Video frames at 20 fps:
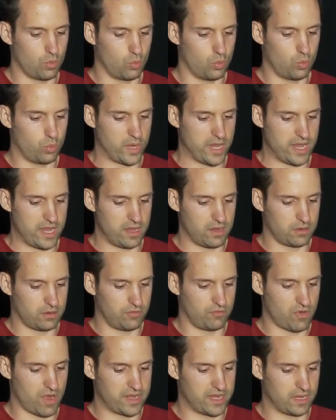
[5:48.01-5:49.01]
We
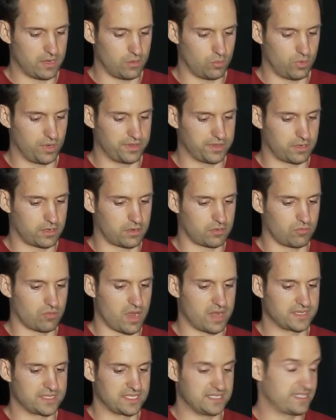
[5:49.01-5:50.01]
run it with
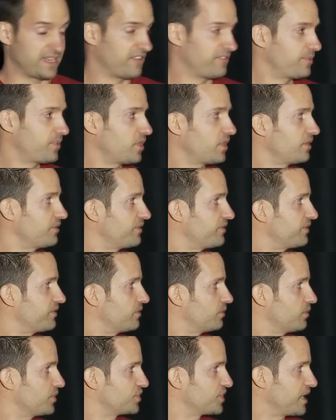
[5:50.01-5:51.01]
Grunt DevPerf,
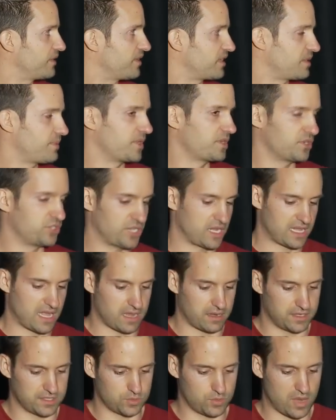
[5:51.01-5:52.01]
which I'd recommend you check
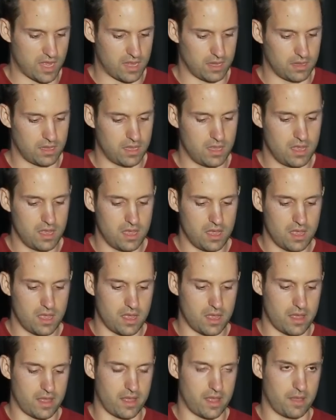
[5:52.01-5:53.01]
out as well.
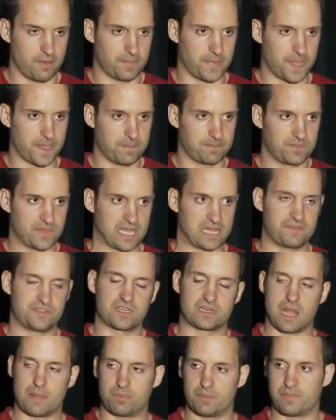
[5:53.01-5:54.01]
That gives
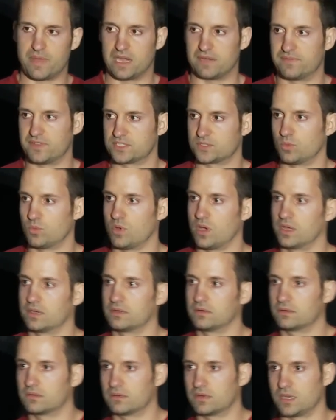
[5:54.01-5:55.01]
you a couple of benefits.
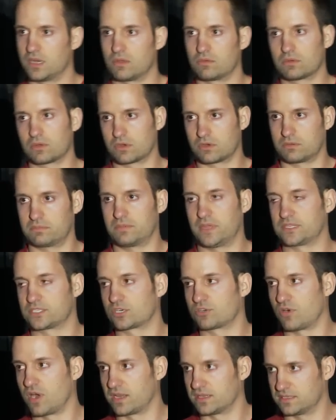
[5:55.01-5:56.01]
One, it's
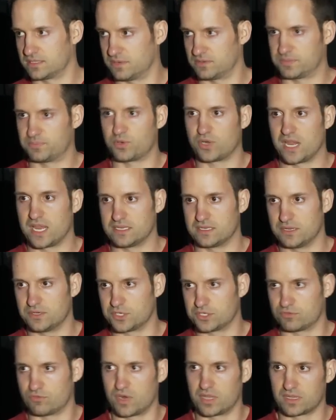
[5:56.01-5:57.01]
Grunt, so it's pretty easy. You
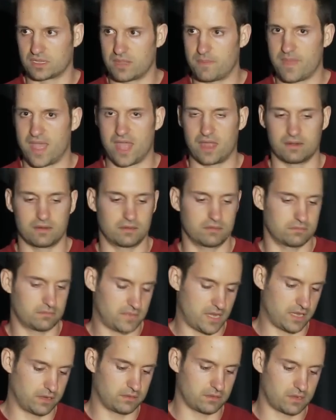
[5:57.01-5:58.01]
just run the command, and
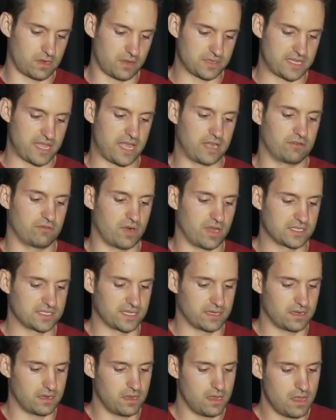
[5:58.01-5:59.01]
it goes ahead and runs
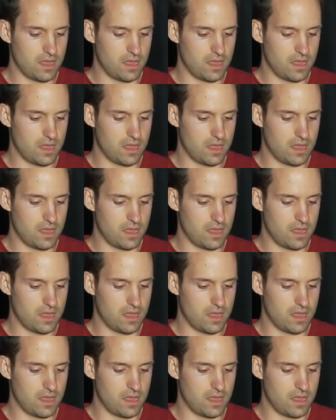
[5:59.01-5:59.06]
it.